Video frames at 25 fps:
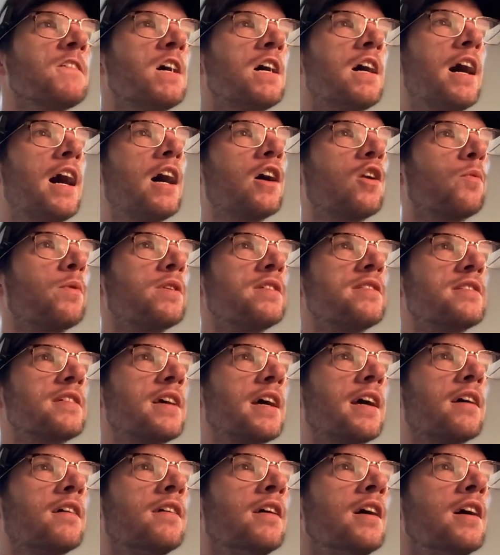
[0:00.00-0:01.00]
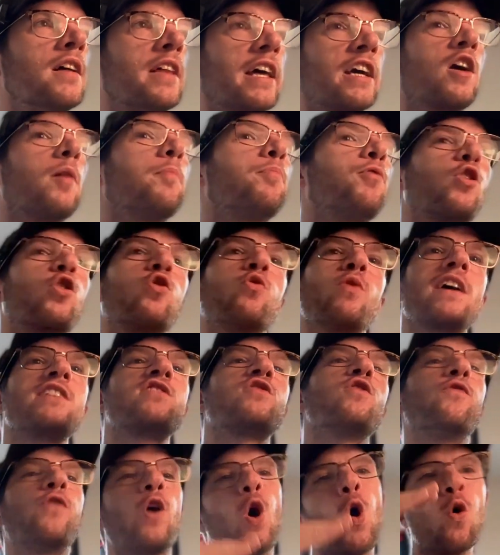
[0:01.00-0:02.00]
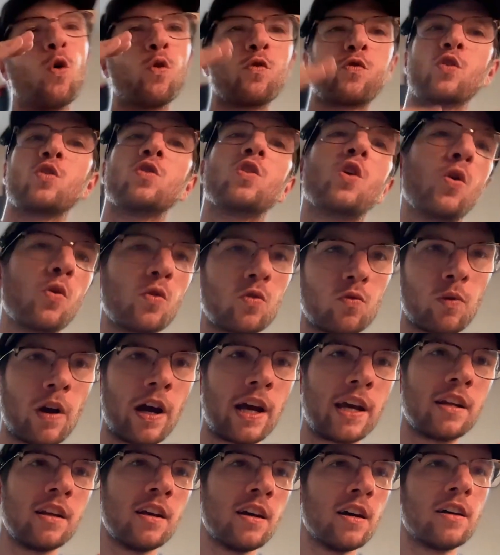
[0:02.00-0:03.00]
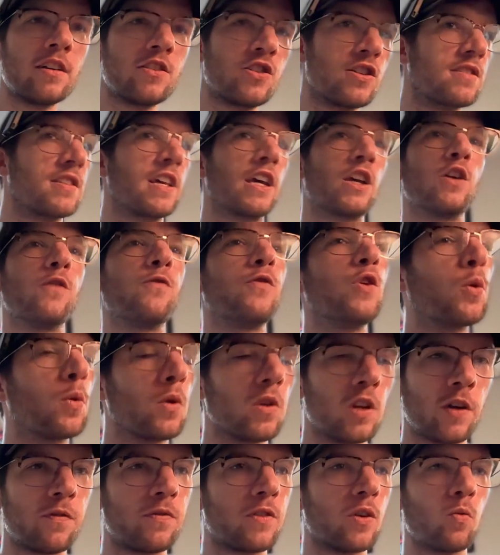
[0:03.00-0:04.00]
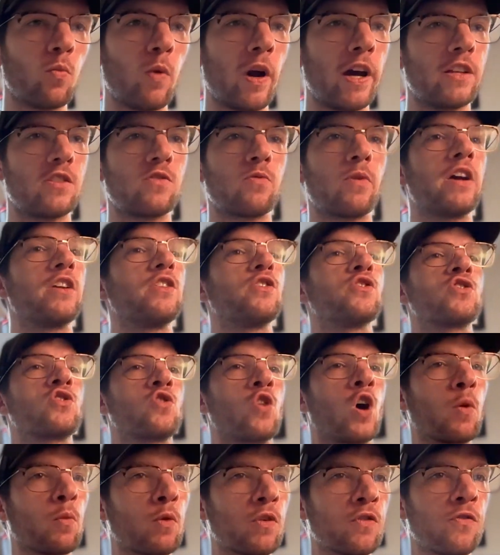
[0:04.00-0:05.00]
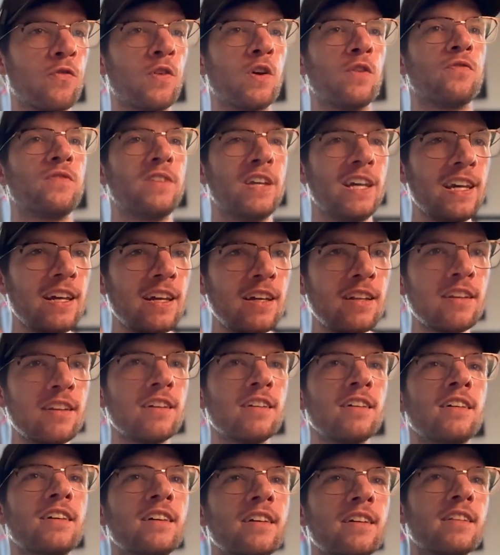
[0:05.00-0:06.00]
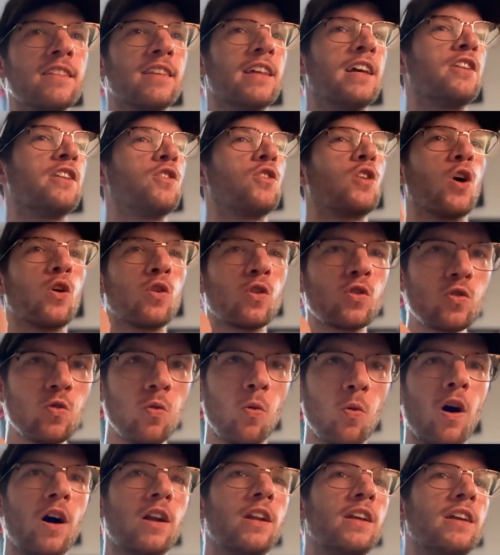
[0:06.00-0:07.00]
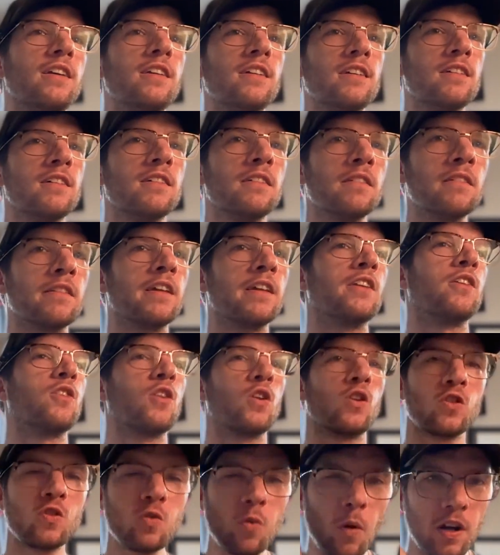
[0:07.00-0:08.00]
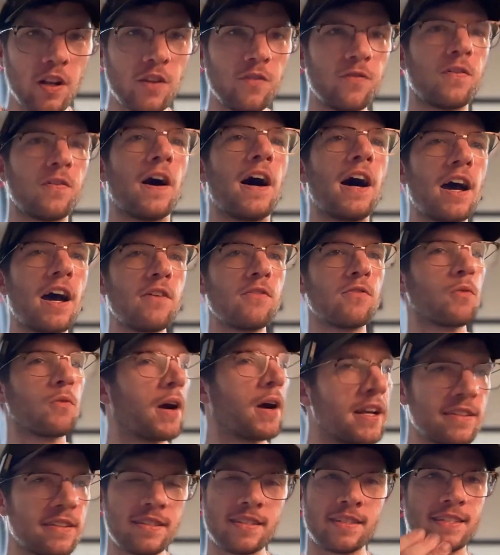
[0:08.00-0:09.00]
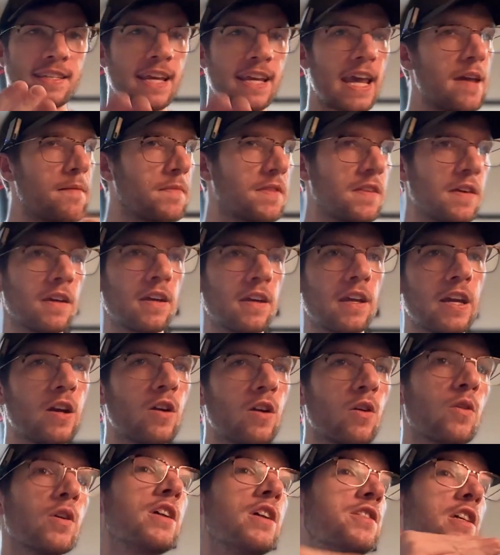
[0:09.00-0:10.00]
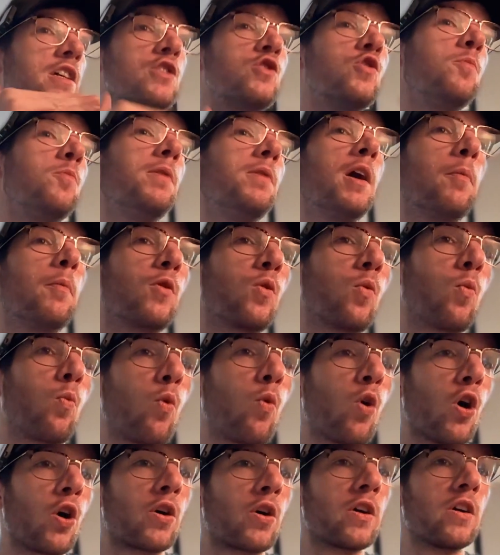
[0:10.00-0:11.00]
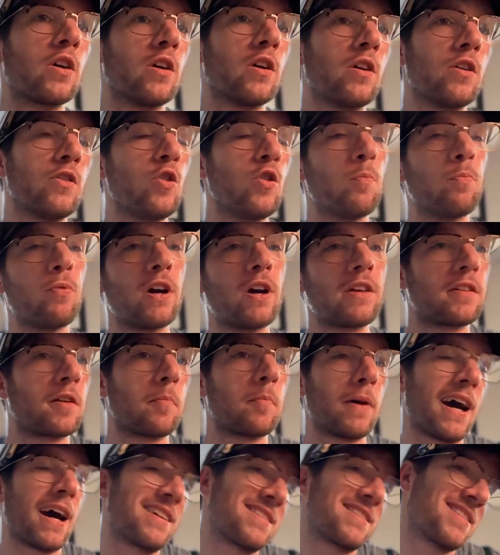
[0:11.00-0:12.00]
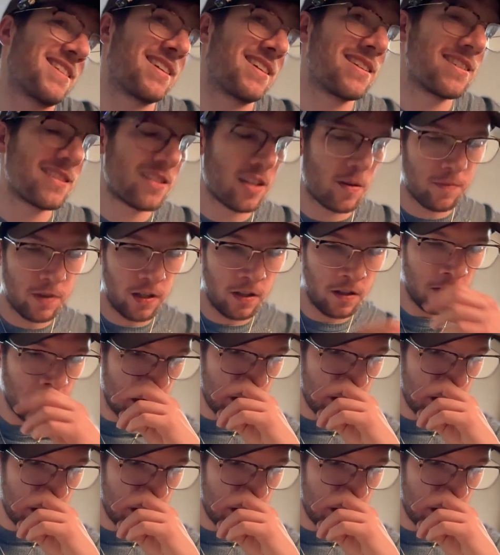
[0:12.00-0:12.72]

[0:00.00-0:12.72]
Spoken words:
how do we say, like a progressive overload, right? Just like if you were lifting weights, right? You start with 15, then you go to 20, then you go to 25, right? It's the same thing here, is that you'd be able to work your breath capacity. Something